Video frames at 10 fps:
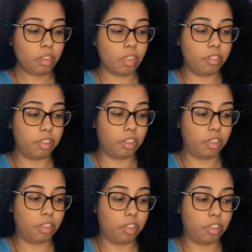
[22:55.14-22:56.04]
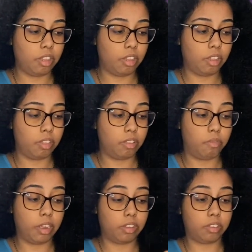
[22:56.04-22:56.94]
the the
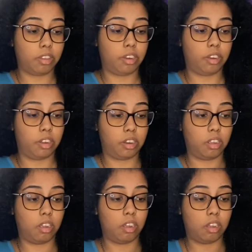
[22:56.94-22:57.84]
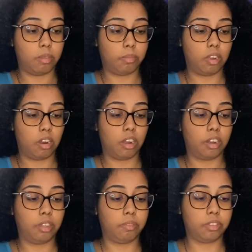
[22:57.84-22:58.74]
white security um guard
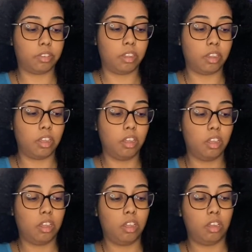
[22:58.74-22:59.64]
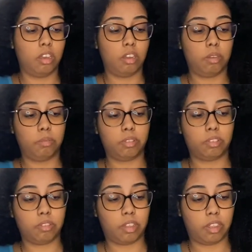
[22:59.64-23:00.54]
he was like um it's
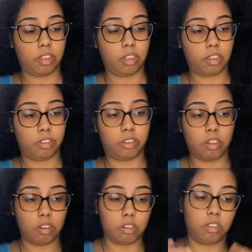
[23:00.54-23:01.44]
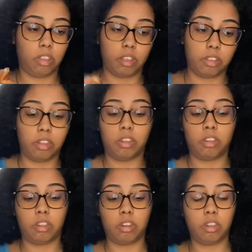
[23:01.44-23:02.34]
okay guys y'all are like good